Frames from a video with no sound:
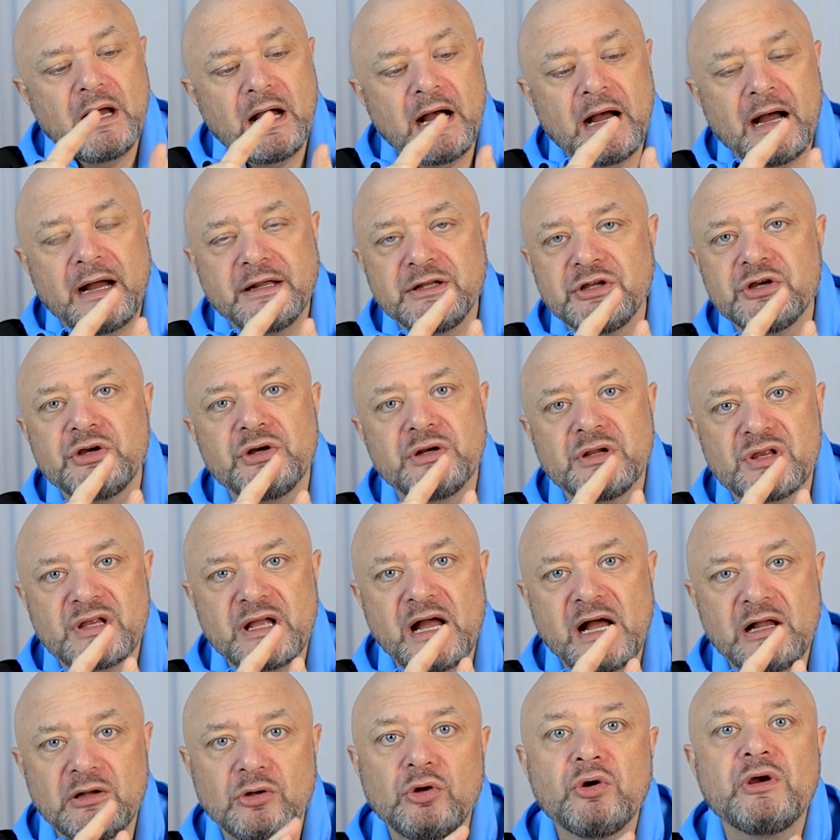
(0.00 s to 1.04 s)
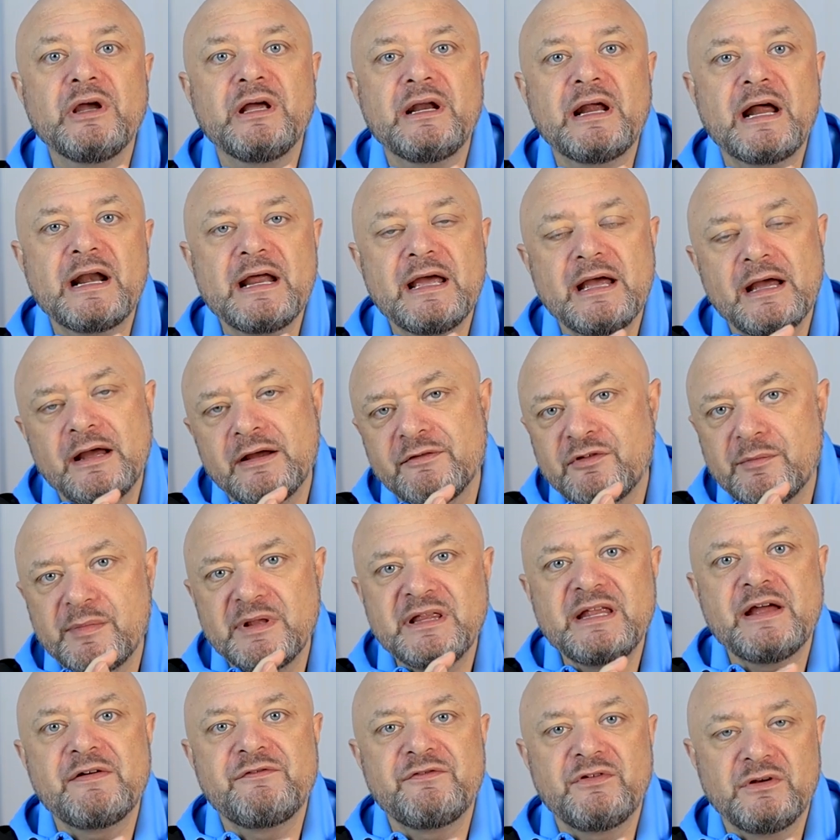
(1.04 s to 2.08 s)
and you're going to start looking at it from a
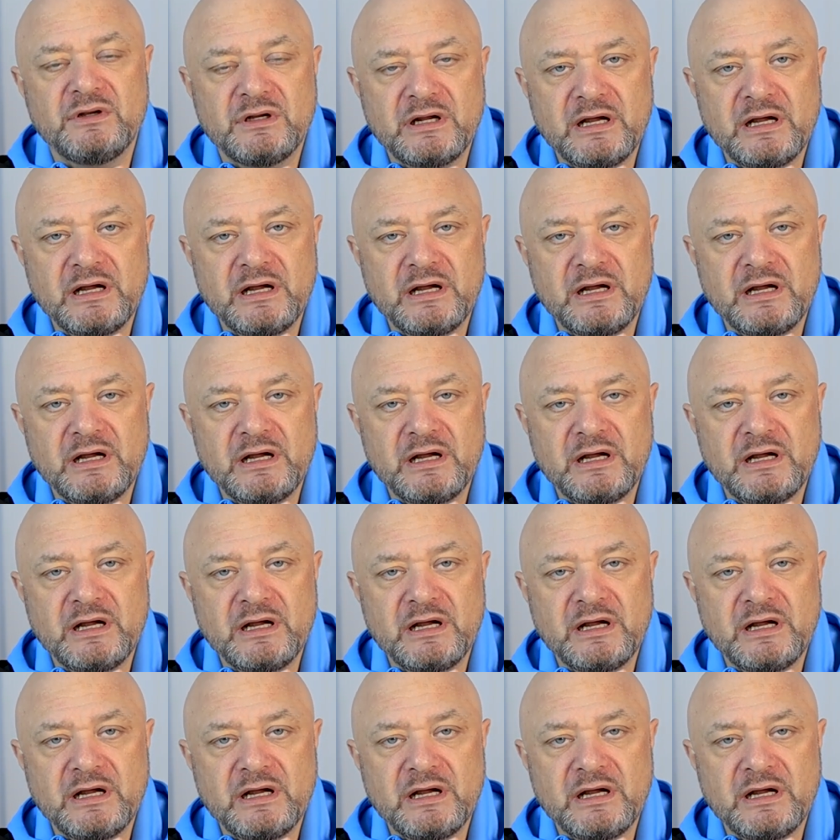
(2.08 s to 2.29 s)
different